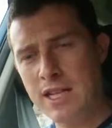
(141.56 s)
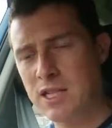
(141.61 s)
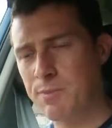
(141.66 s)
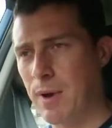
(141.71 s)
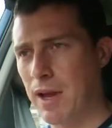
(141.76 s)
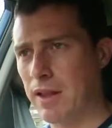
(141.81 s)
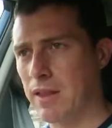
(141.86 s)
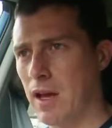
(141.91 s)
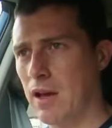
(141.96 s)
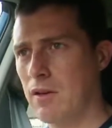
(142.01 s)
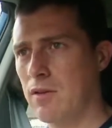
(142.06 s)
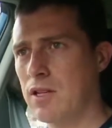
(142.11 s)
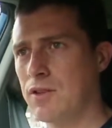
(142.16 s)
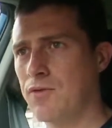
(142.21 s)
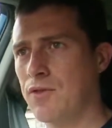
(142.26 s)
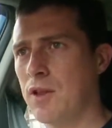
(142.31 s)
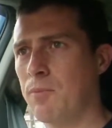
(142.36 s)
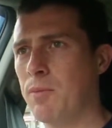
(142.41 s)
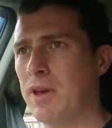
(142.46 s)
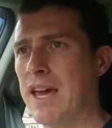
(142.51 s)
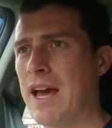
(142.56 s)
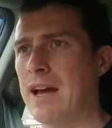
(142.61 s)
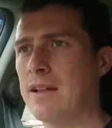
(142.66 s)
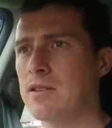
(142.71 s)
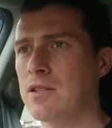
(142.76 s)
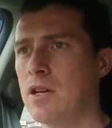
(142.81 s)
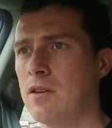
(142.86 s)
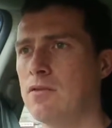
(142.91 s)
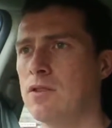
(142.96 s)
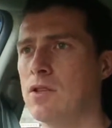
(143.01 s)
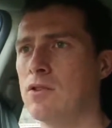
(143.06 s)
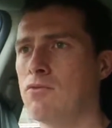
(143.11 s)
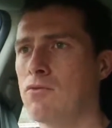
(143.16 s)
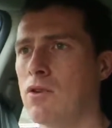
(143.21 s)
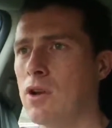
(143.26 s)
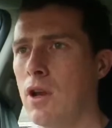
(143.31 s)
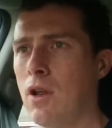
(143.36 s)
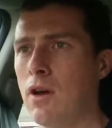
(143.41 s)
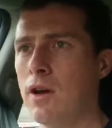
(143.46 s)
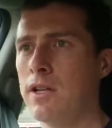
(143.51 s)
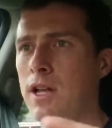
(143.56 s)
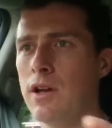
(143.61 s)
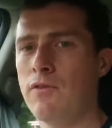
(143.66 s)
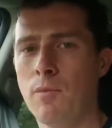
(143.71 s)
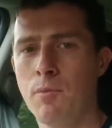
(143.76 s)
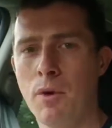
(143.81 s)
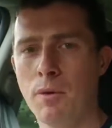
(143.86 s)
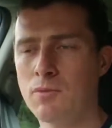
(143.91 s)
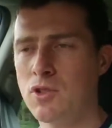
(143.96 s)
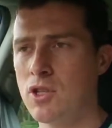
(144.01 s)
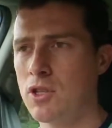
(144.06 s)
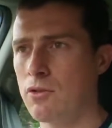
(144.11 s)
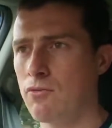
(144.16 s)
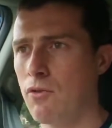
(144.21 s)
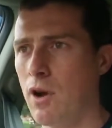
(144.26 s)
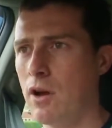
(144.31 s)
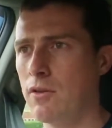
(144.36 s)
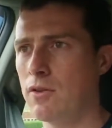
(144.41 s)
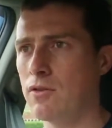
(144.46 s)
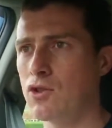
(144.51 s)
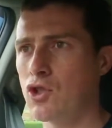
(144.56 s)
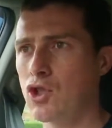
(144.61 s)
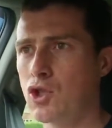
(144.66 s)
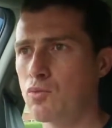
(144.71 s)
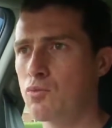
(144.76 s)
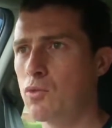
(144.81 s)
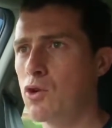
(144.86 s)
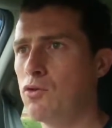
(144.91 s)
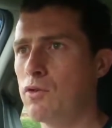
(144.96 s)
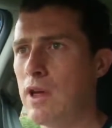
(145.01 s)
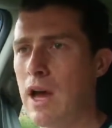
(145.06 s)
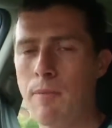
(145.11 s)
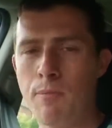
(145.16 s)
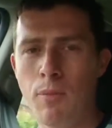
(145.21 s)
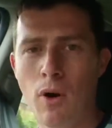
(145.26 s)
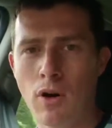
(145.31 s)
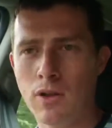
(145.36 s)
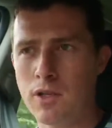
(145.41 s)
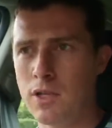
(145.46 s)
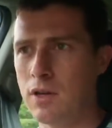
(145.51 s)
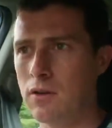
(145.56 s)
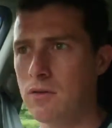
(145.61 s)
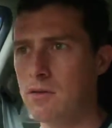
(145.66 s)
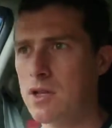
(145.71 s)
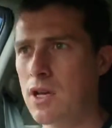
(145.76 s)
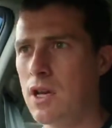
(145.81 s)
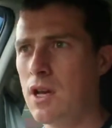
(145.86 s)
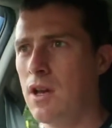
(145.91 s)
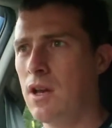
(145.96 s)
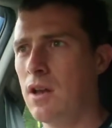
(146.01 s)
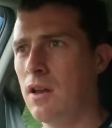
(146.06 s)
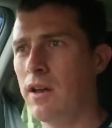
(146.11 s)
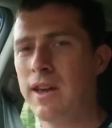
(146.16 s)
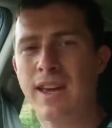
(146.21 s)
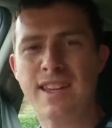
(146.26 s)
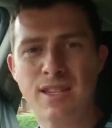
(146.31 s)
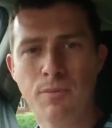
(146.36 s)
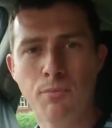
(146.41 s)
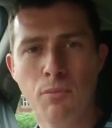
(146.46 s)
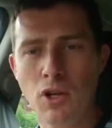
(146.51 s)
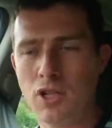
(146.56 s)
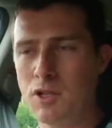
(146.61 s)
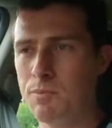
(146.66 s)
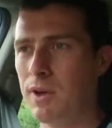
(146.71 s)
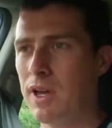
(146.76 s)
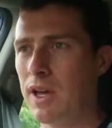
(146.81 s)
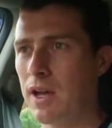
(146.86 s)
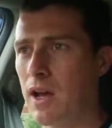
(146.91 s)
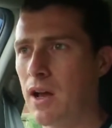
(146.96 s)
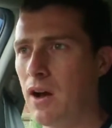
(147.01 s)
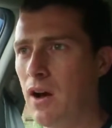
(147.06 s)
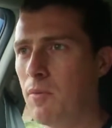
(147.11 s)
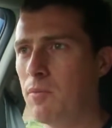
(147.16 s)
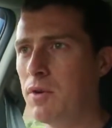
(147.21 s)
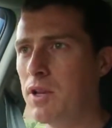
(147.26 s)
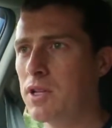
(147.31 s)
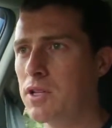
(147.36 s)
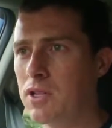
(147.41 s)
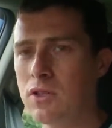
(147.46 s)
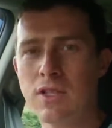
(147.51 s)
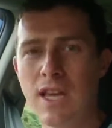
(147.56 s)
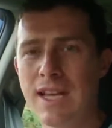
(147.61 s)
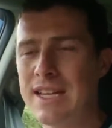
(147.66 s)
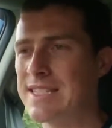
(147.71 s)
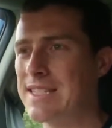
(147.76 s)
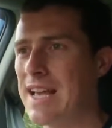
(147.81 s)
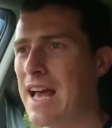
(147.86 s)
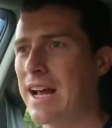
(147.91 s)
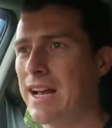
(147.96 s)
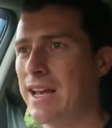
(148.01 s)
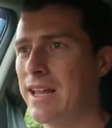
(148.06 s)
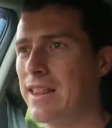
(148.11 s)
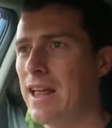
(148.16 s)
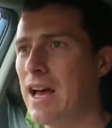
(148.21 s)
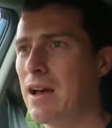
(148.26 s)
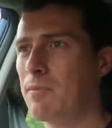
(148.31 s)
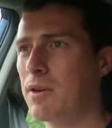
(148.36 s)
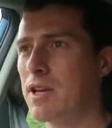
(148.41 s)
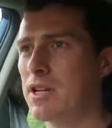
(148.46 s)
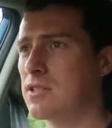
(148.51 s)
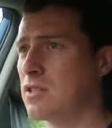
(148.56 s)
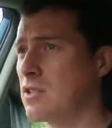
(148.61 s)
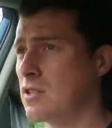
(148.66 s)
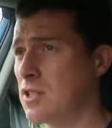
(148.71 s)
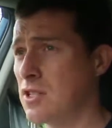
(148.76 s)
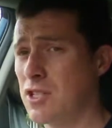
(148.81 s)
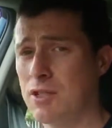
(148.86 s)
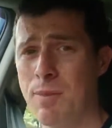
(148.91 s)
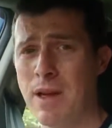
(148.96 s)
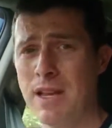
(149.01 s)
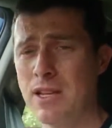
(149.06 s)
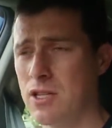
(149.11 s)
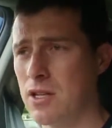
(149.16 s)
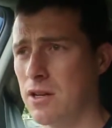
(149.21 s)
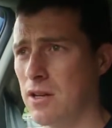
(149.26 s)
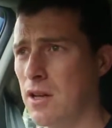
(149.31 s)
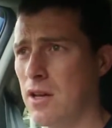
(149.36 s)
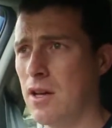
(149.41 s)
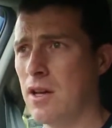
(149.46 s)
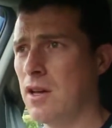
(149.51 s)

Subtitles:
expect though is for the Picanto to glide over bumps in the road and smooth out potholes like it's a much bigger car, but it does exactly that because the suspension